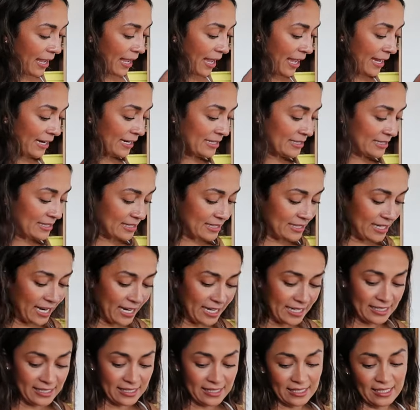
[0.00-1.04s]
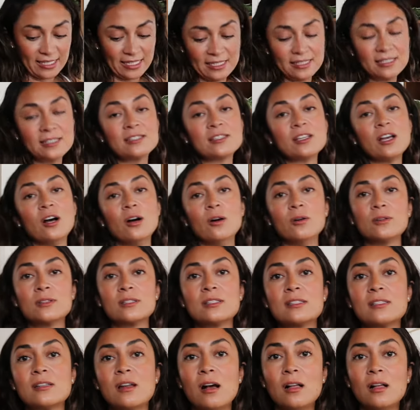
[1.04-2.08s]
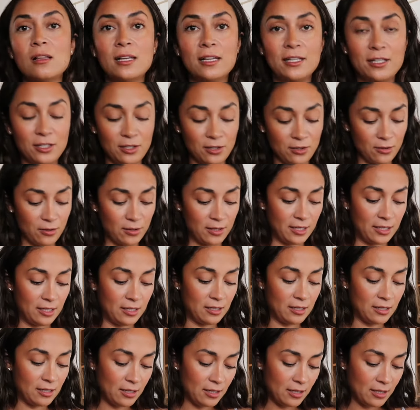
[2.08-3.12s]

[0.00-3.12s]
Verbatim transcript: And it's tasteless, so it's not like you're going